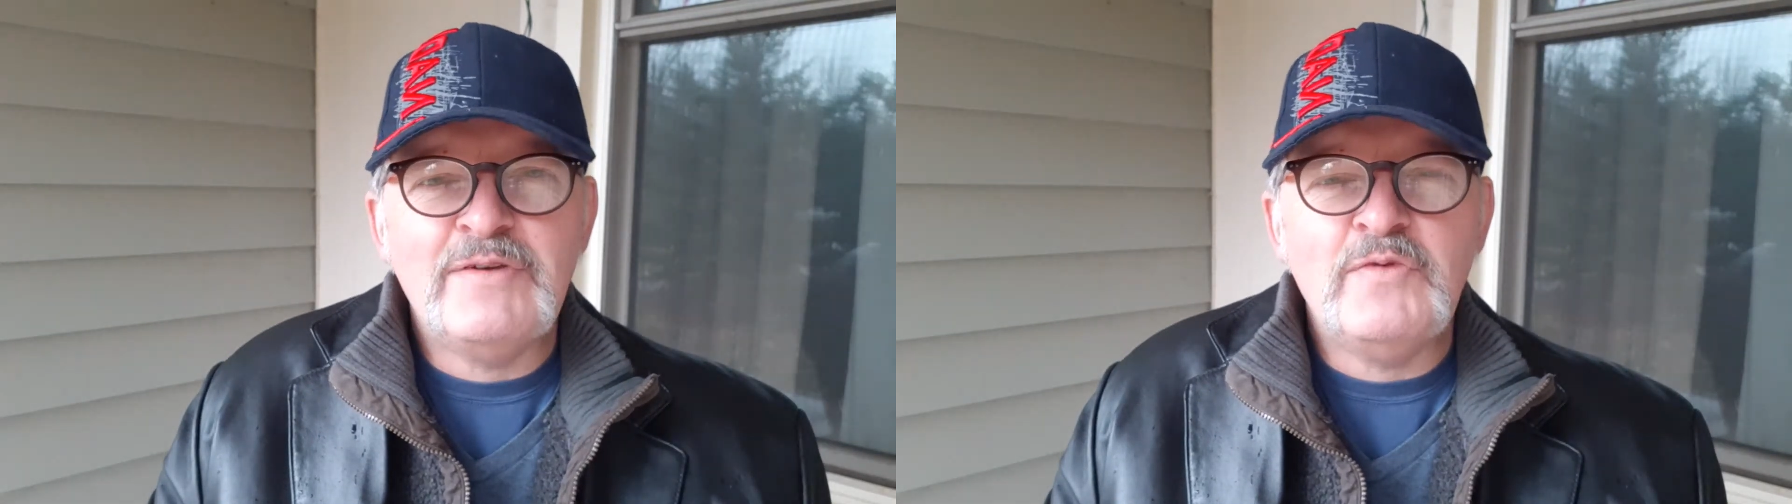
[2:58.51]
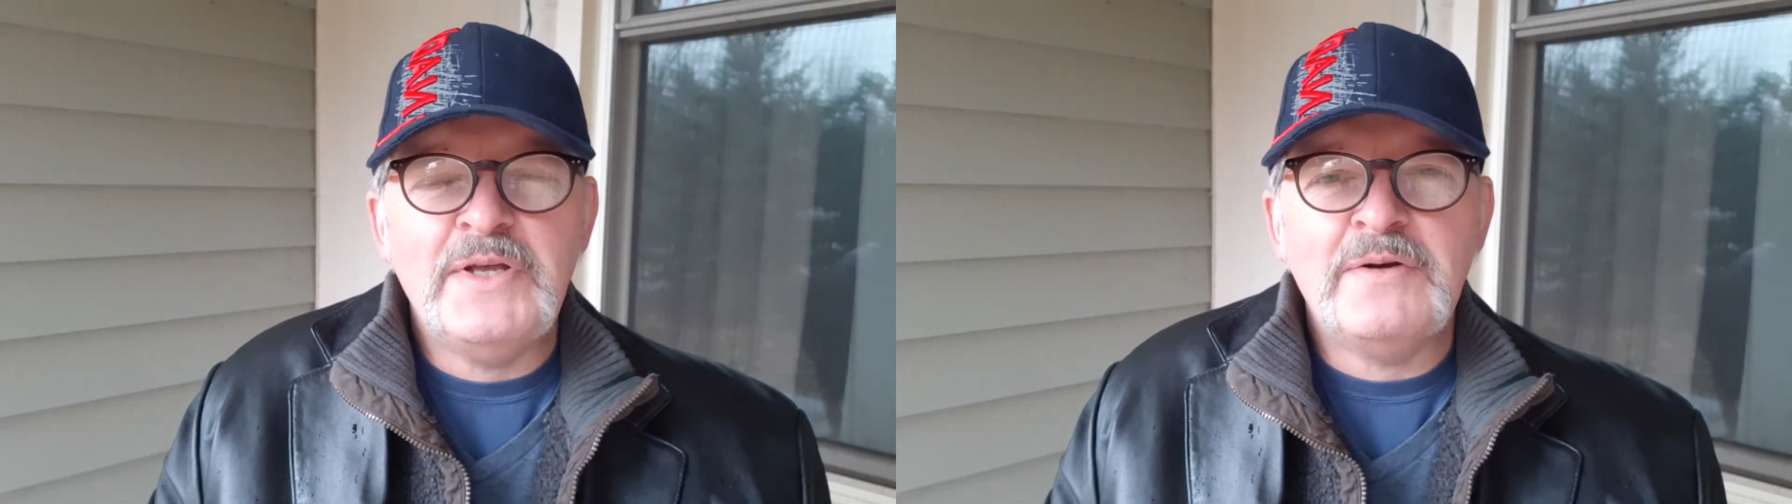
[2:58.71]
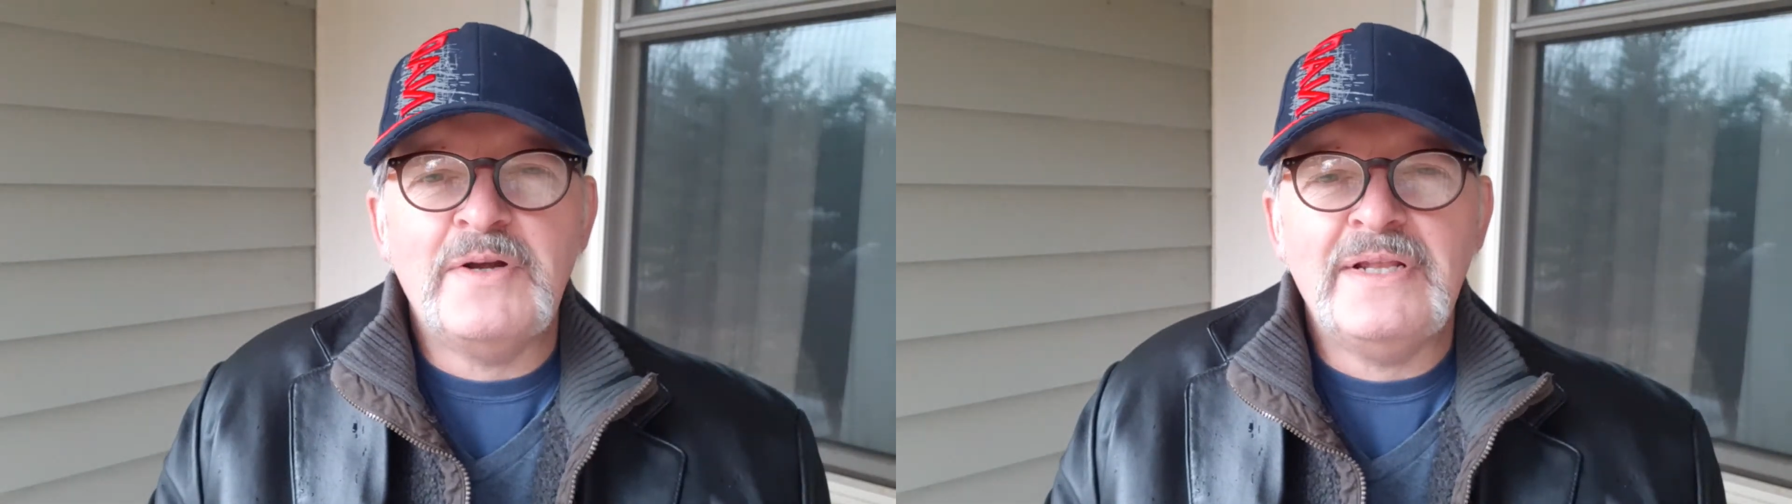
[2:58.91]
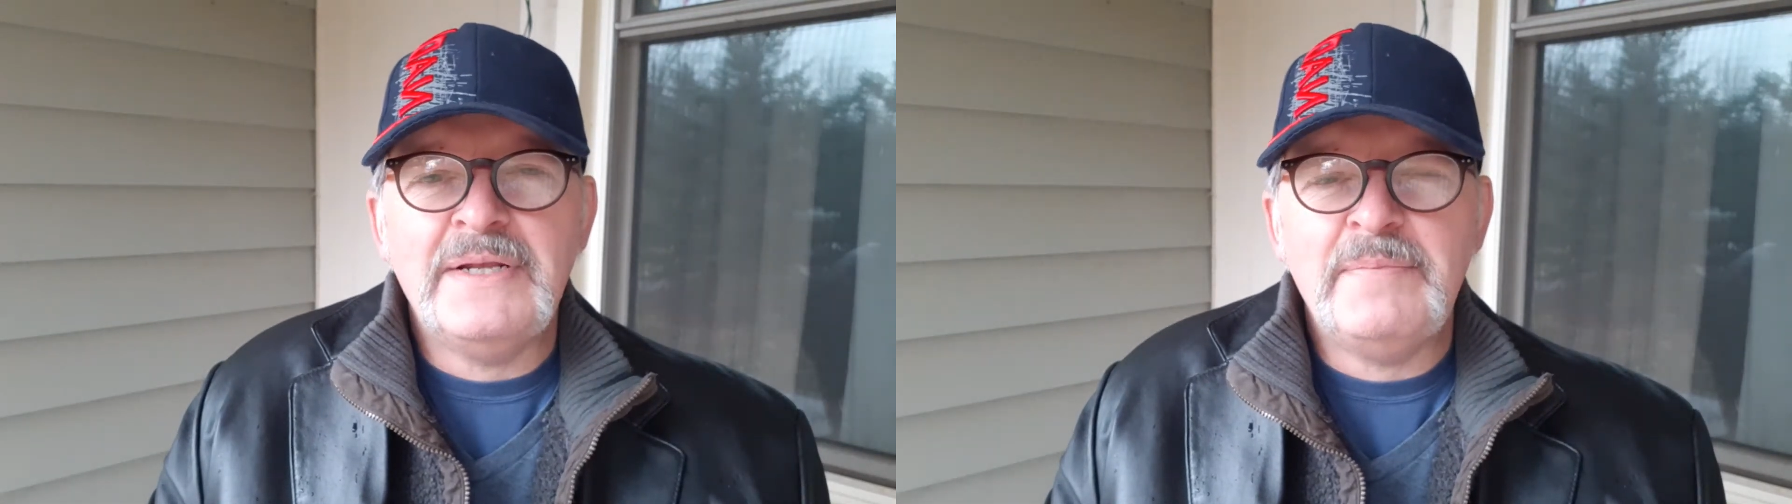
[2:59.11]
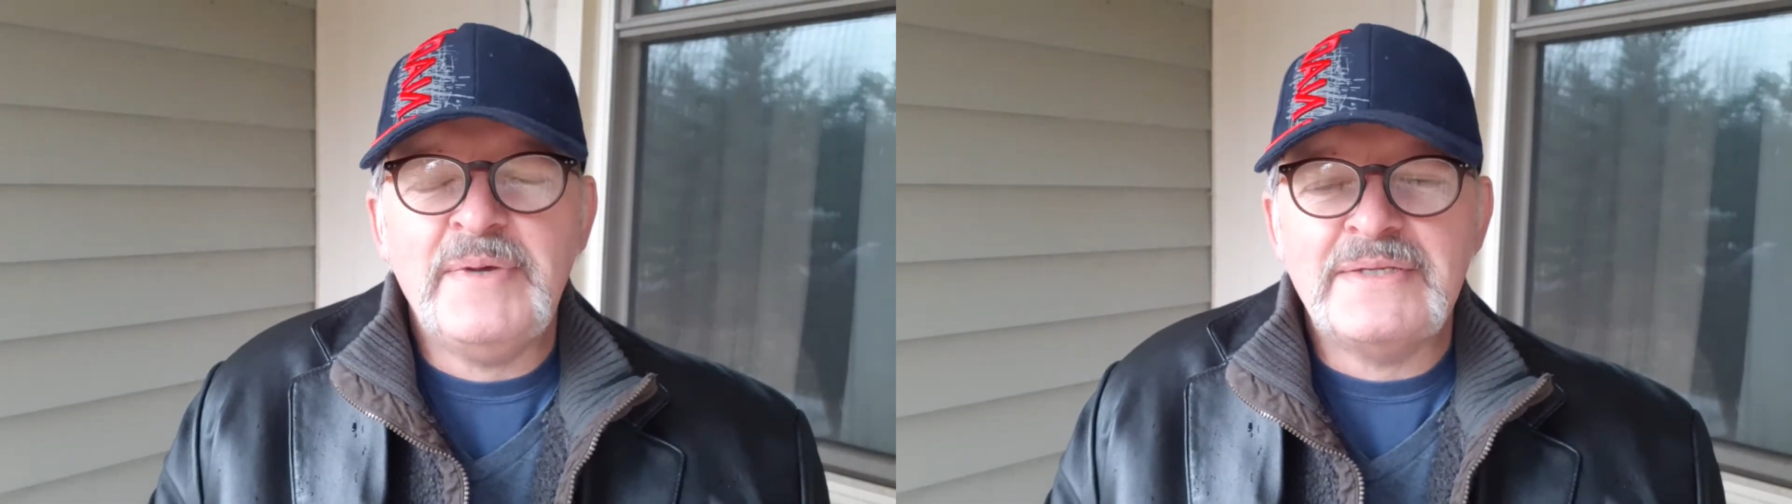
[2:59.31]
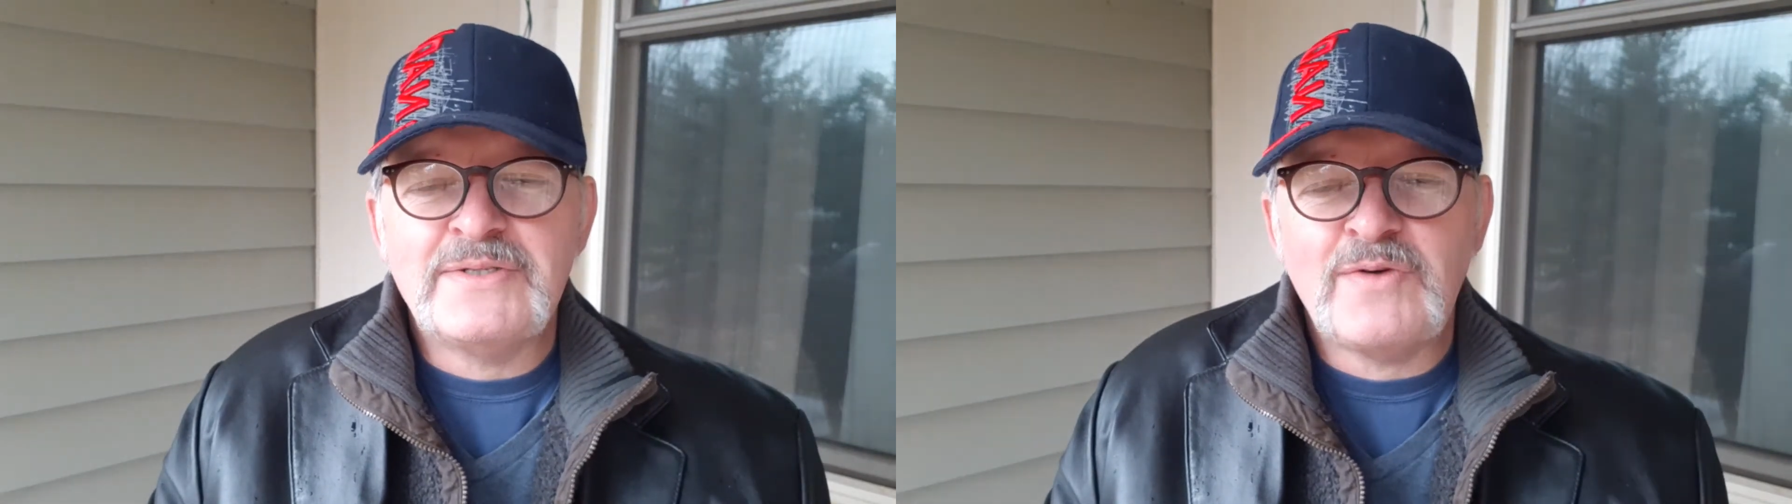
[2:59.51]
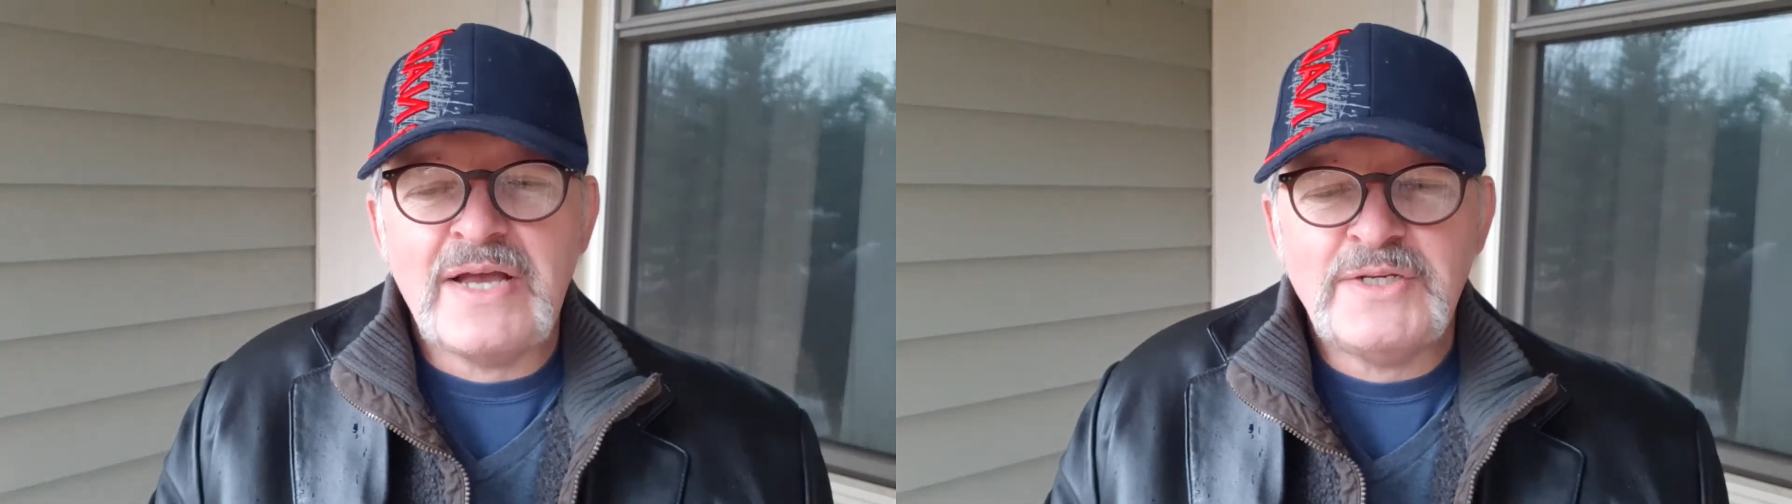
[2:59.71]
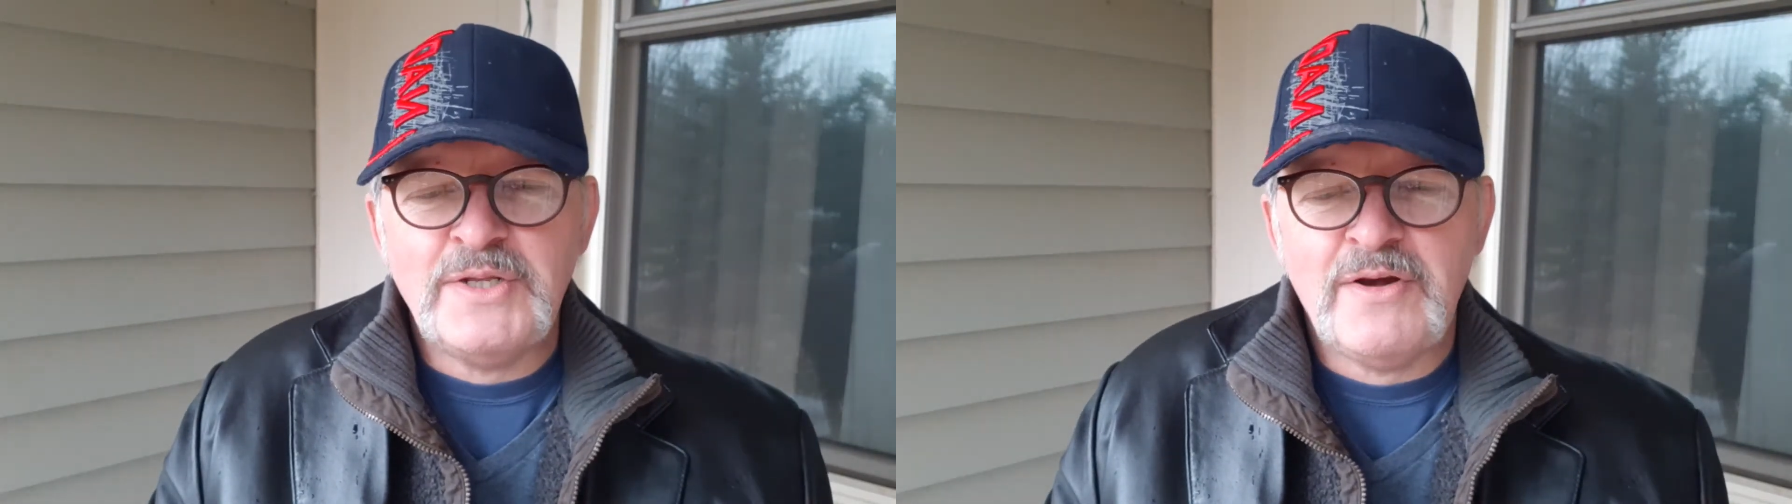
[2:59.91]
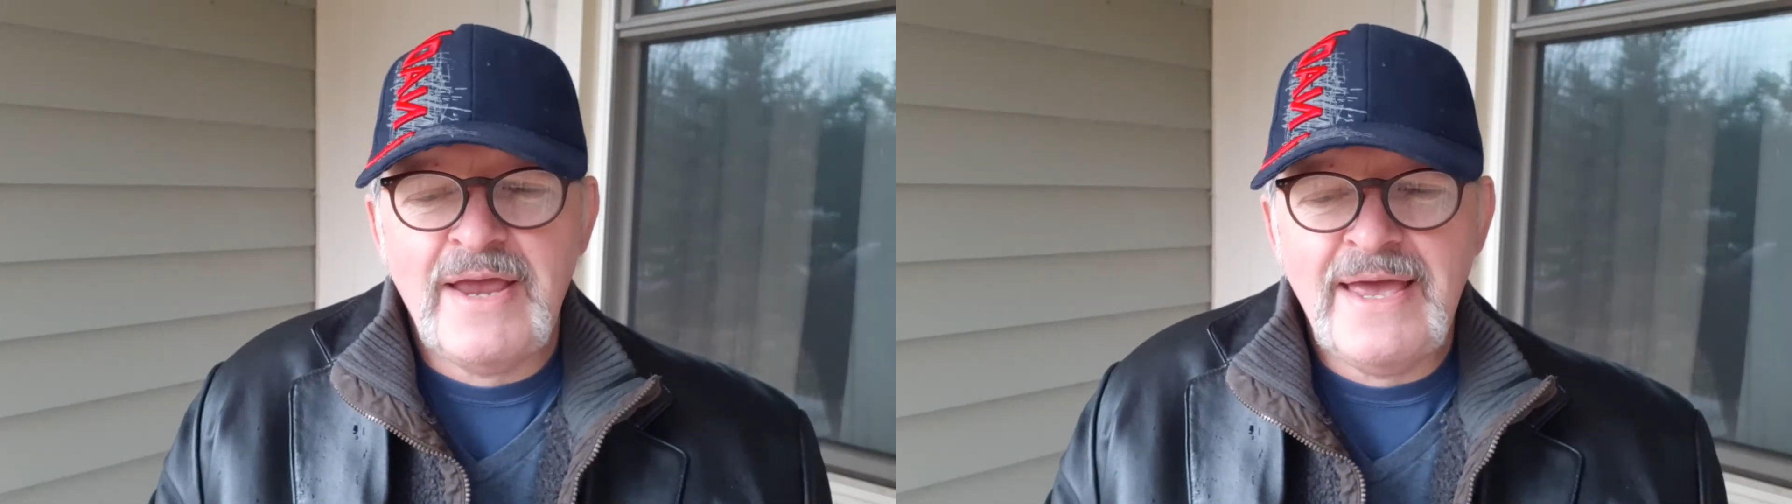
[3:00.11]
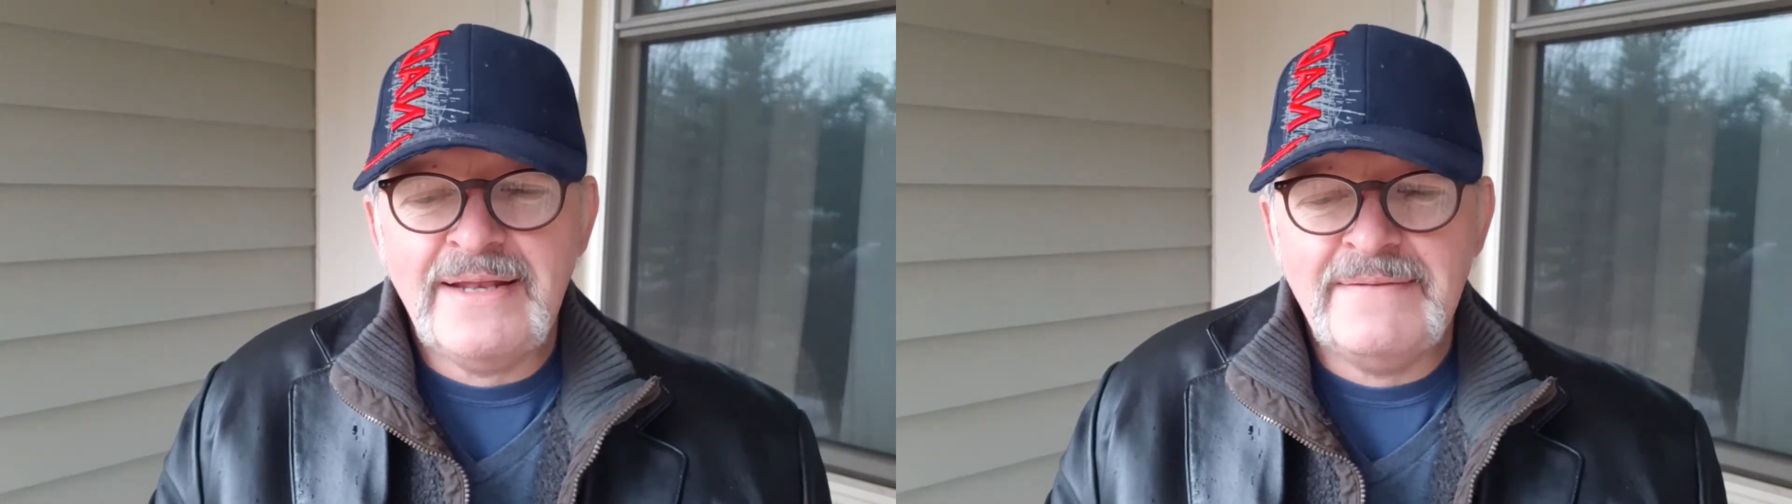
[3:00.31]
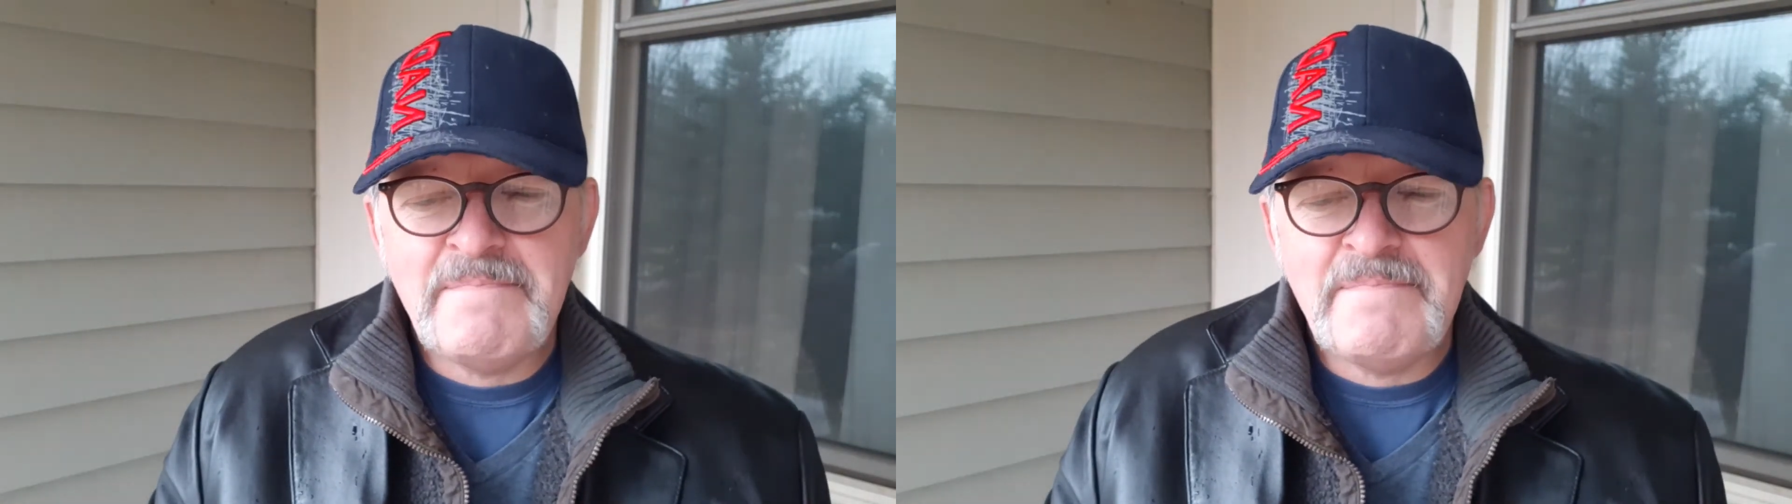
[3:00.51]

the reader a little bit scratching their head.